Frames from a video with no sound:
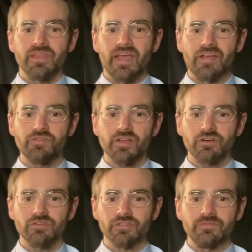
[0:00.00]
As you get
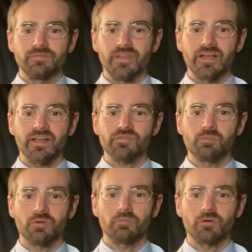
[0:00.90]
older, it gets
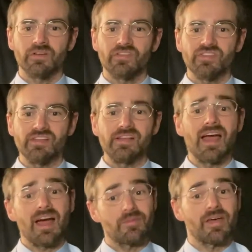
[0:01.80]
more important to see
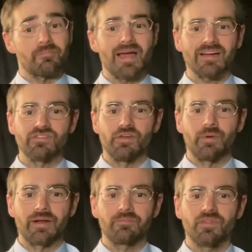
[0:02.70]
how that bag's
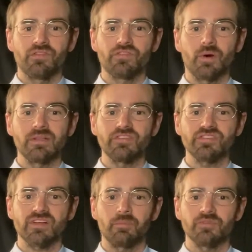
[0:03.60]
doing, so at least
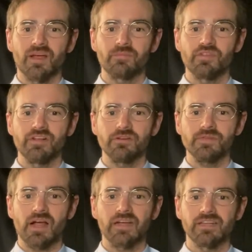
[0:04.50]
a couple times a year,
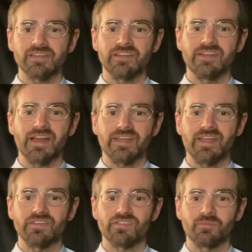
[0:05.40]
I'd like to
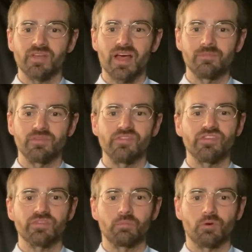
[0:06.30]
dedicate some time to
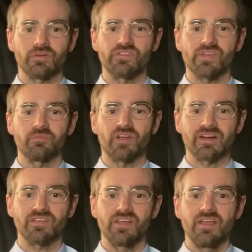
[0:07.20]
this important
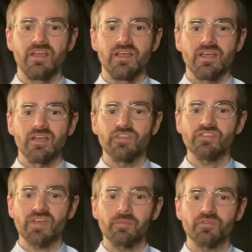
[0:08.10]
subject. In
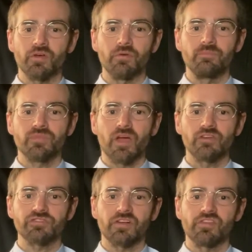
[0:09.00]
this episode, I'll
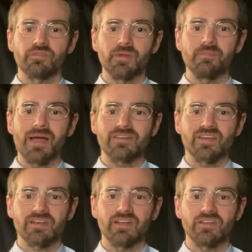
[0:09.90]
share the speed bag
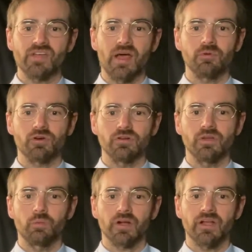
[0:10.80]
techniques I'm
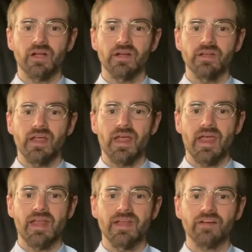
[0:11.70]
currently working on
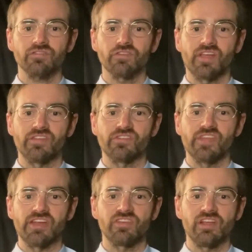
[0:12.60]
and exercises
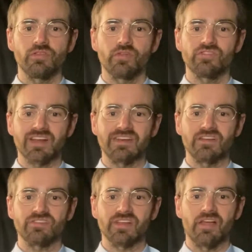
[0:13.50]
that chain those
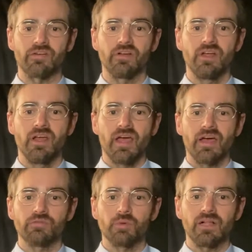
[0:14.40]
techniques together,
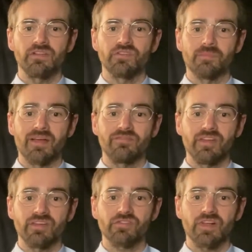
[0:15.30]
as well as my
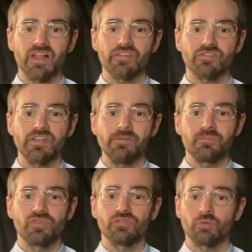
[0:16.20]
fitness philosophy,
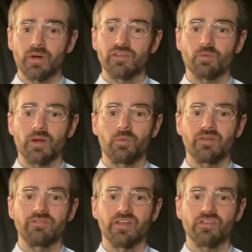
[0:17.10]

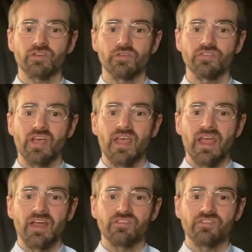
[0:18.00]
2021 fitness goals, and